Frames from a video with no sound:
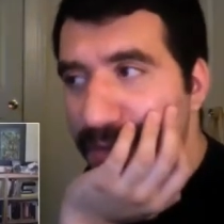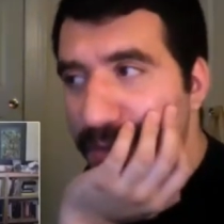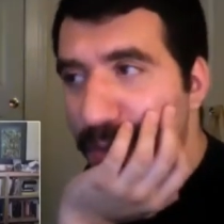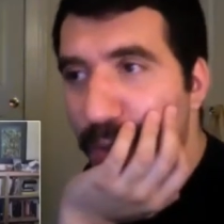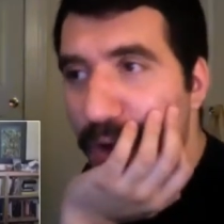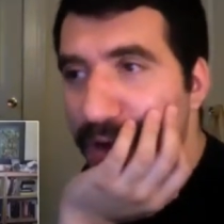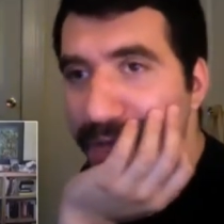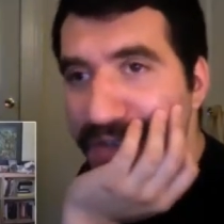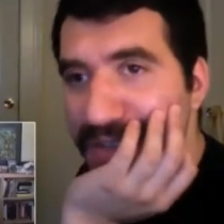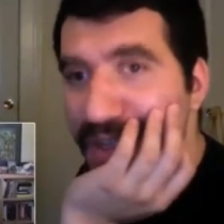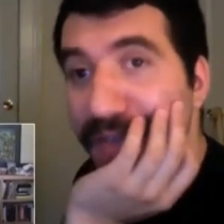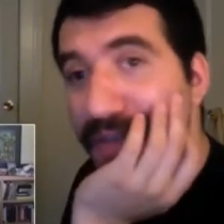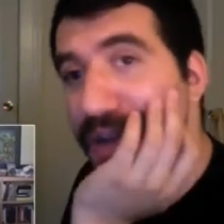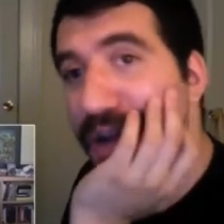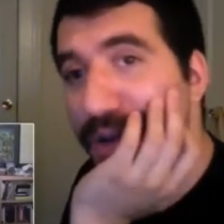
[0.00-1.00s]
one of
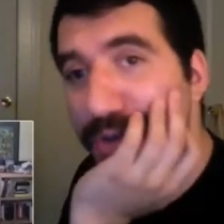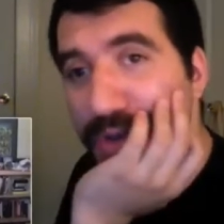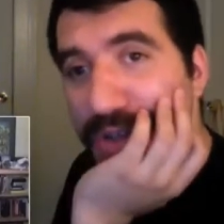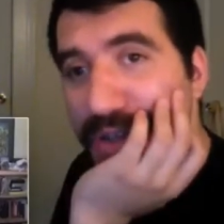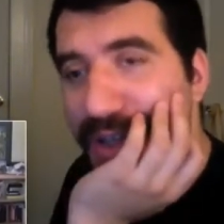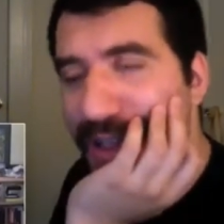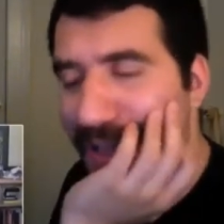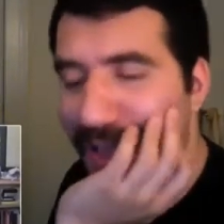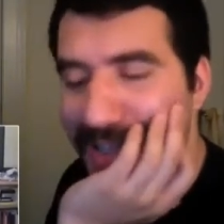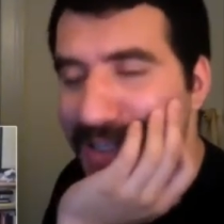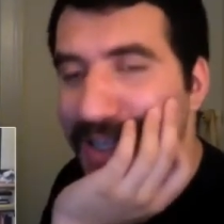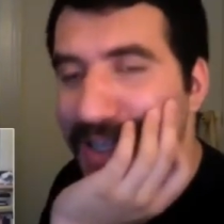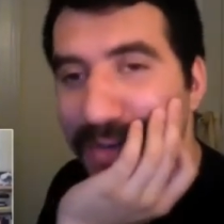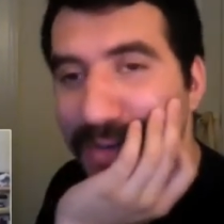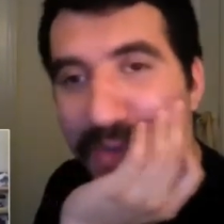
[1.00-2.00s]
seven hundred
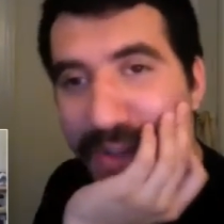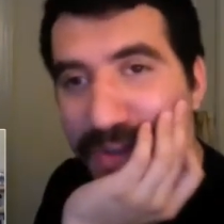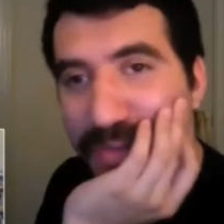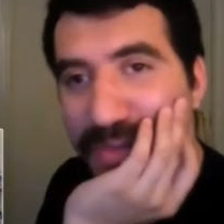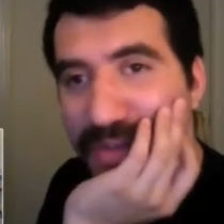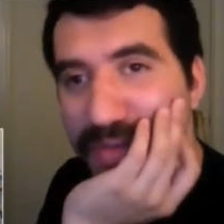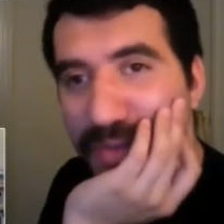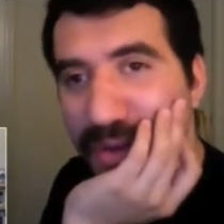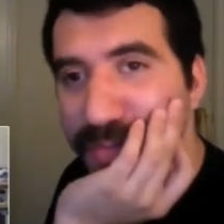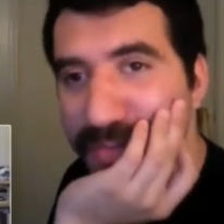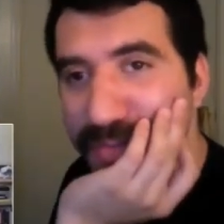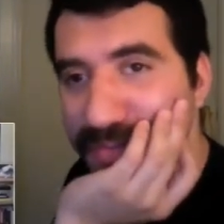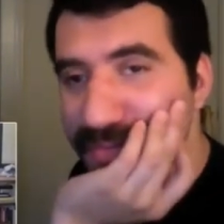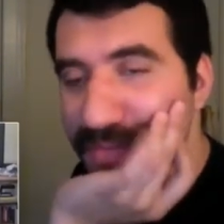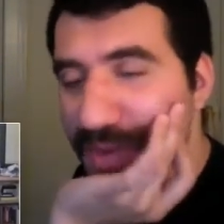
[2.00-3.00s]
classic films
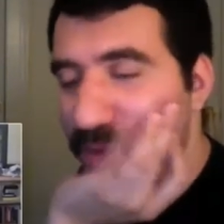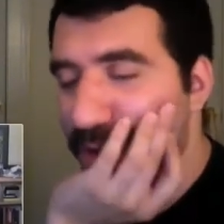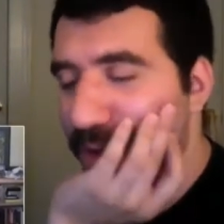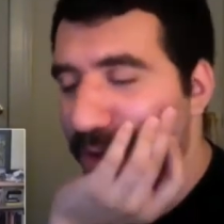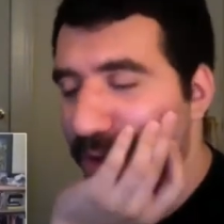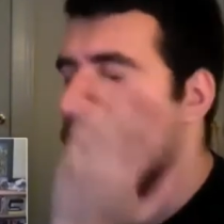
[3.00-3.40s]
from around the